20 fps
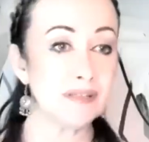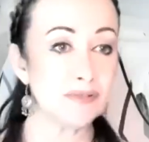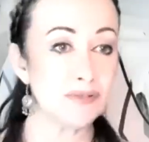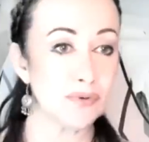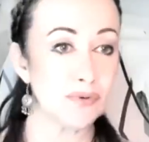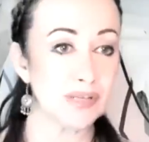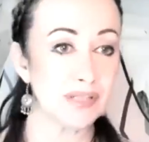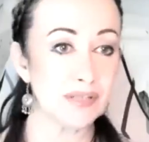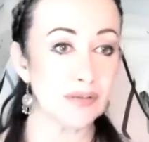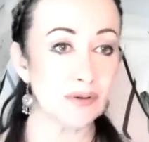the
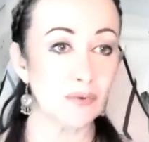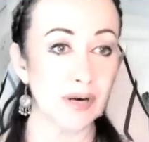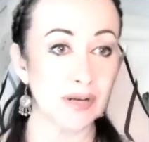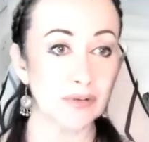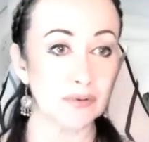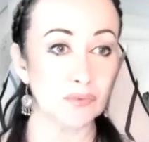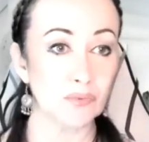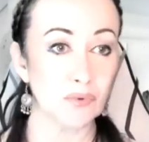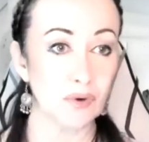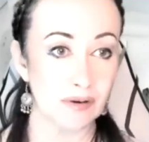Orion
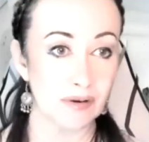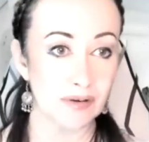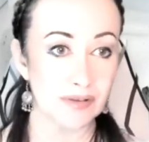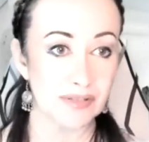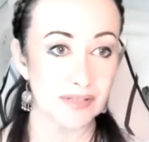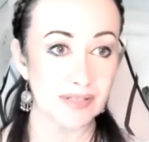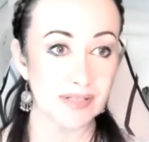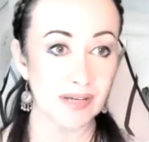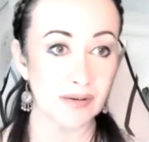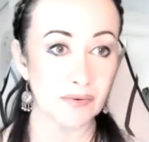Wars.
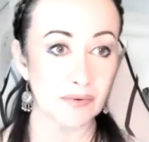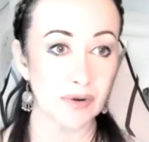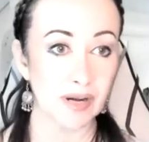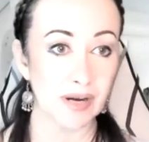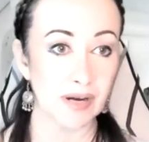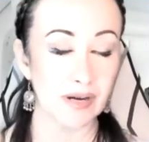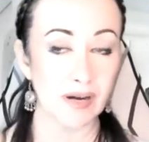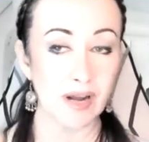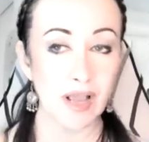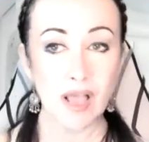They were
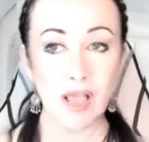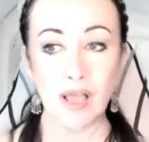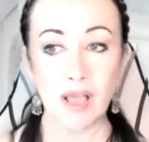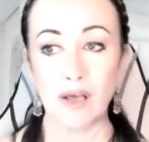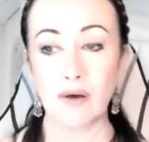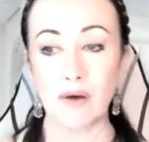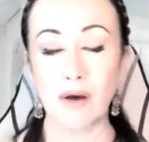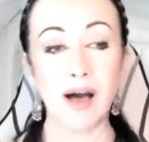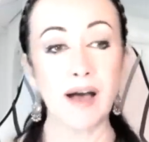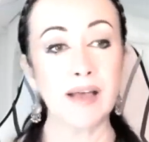a
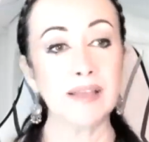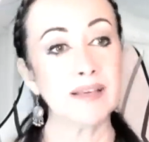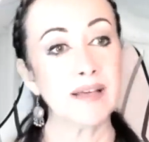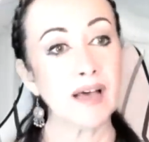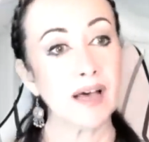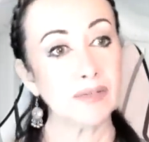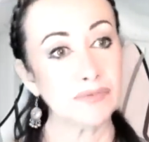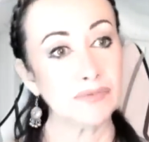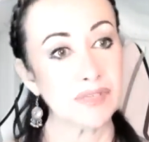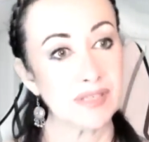high
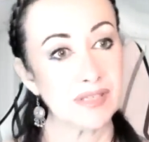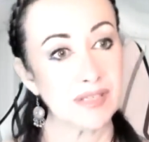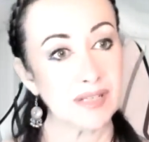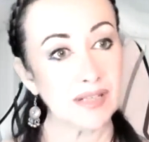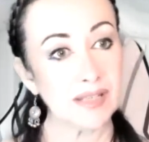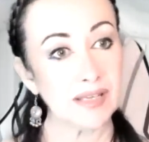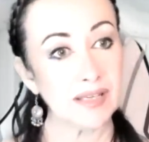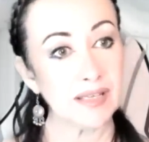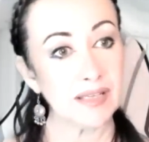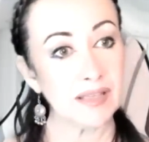council
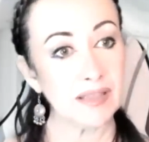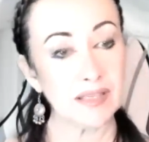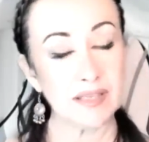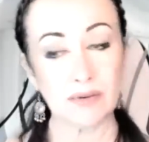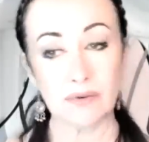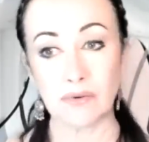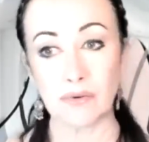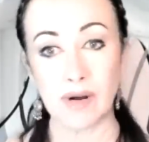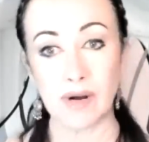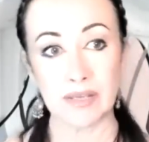in the
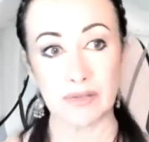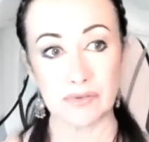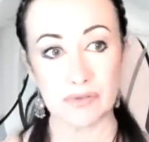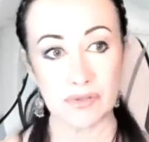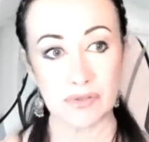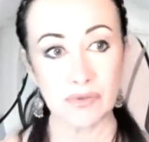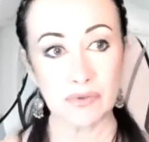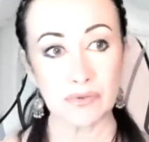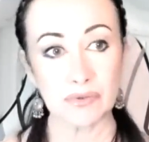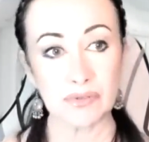Orion
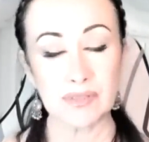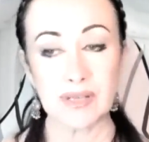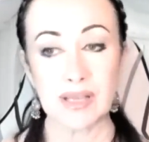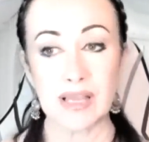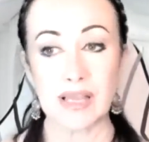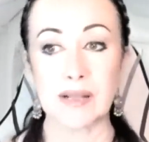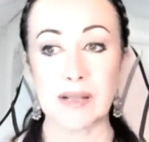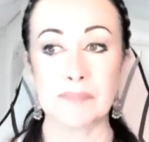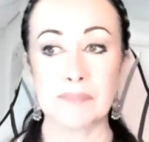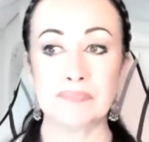zone,
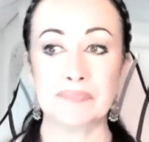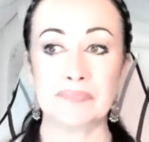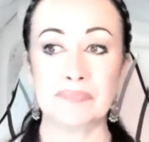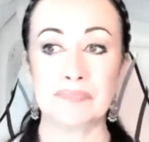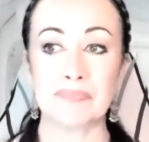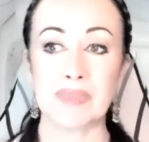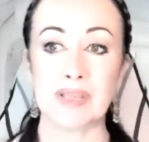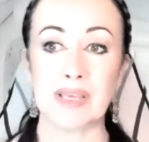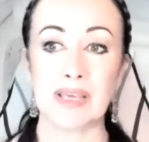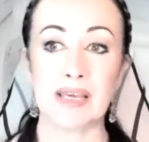
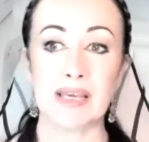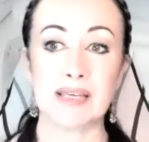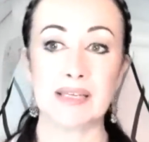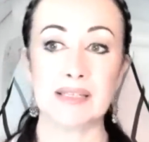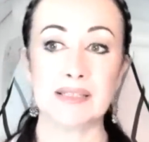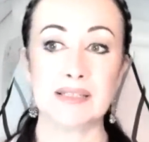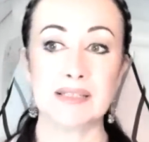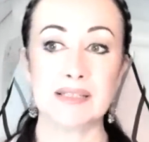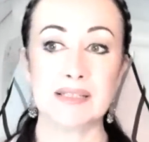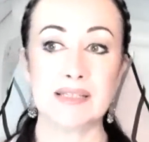
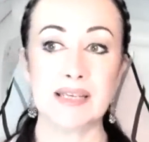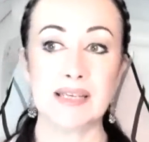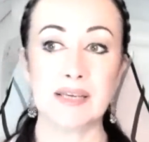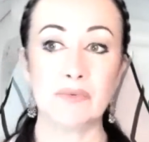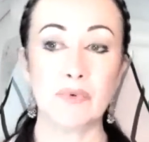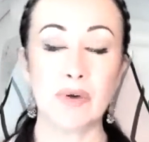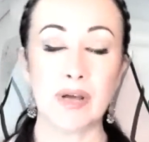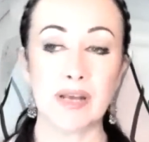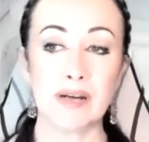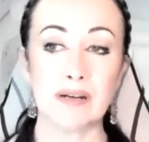and they
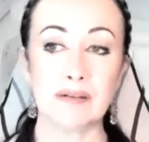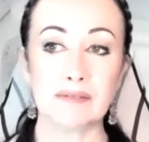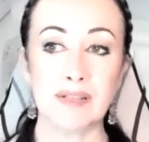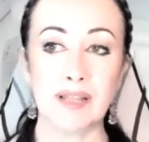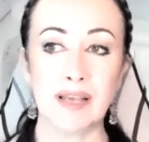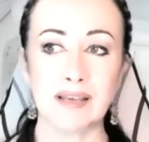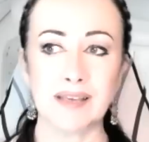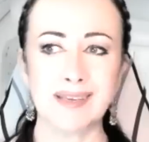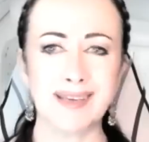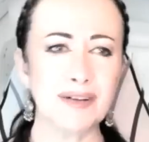were
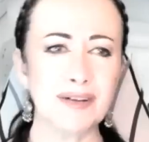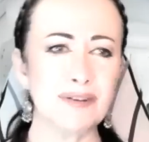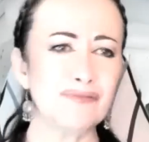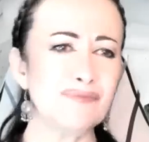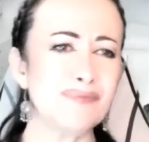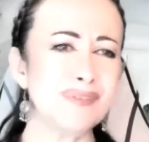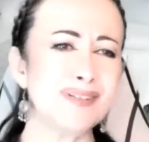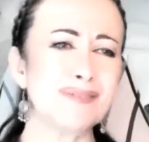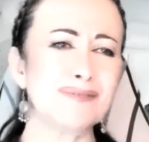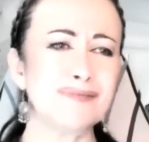like kind of
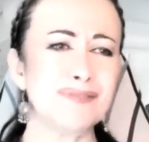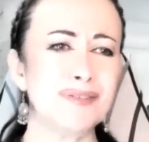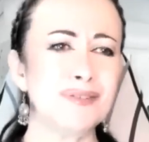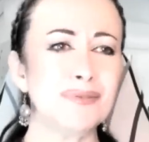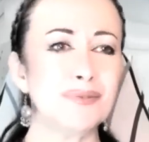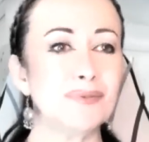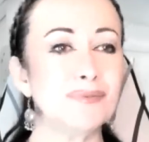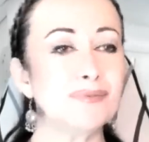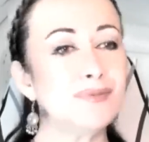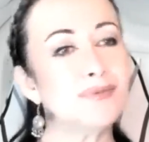bit of, you
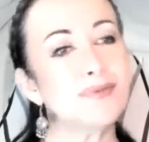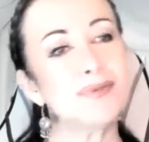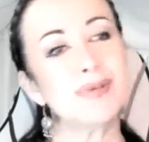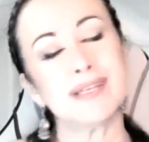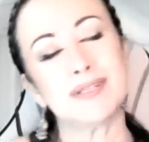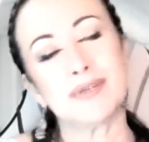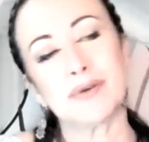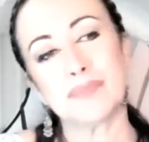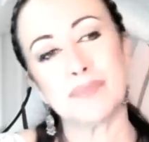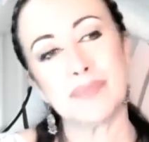know, you
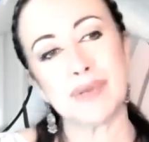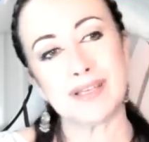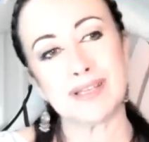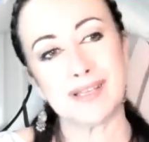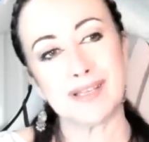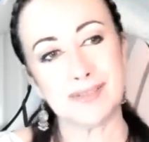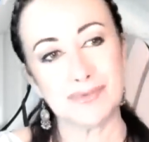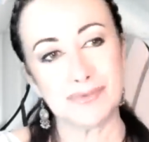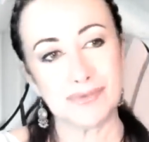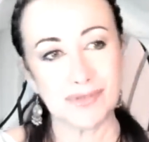can compare
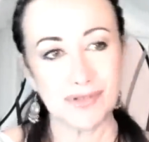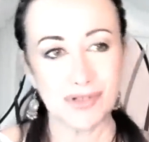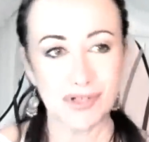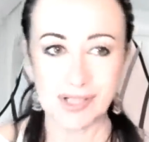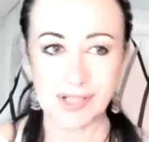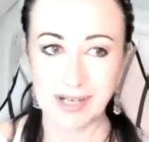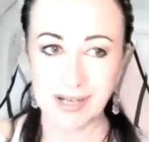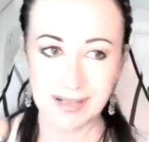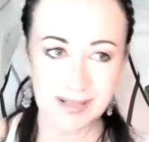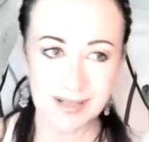that to the
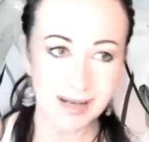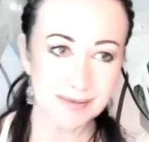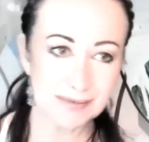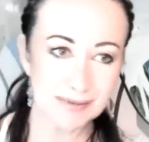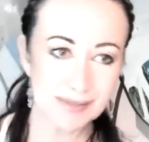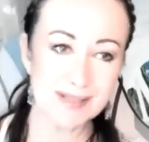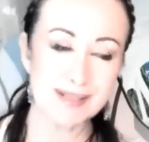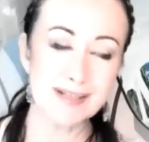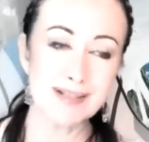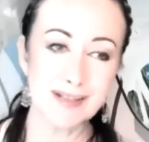Jedi
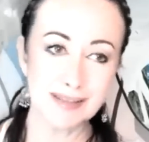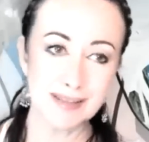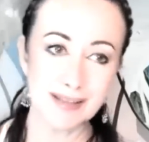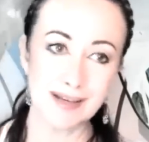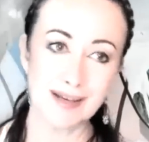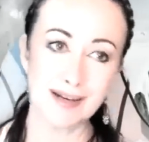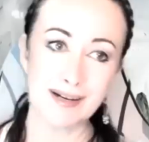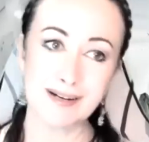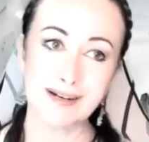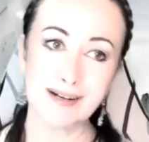Council
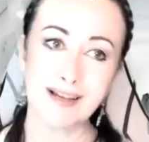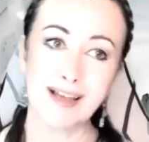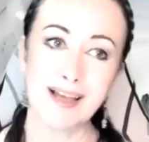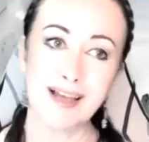there.